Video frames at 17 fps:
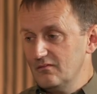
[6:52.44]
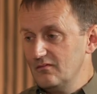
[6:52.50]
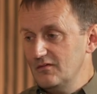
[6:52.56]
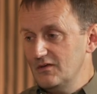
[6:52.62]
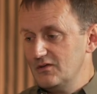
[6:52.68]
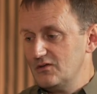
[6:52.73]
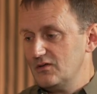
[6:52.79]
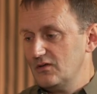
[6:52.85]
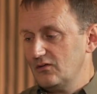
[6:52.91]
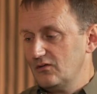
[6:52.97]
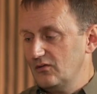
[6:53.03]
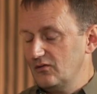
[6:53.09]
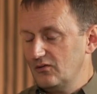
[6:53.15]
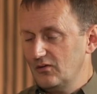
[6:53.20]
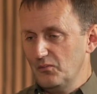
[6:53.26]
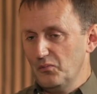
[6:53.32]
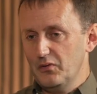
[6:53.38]
It's just
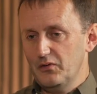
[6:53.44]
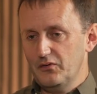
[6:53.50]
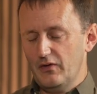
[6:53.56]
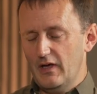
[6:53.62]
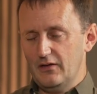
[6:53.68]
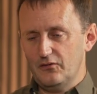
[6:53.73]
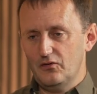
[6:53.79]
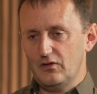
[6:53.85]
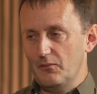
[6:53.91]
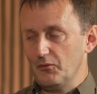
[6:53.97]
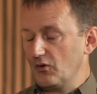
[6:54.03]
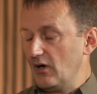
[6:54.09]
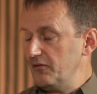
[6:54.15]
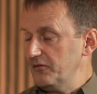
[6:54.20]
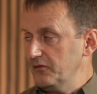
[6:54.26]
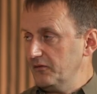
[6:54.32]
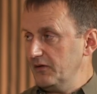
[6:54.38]
as simple as that. It's a
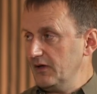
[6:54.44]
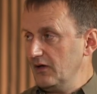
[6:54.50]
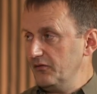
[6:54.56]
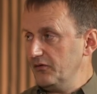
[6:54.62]
demographic thing, I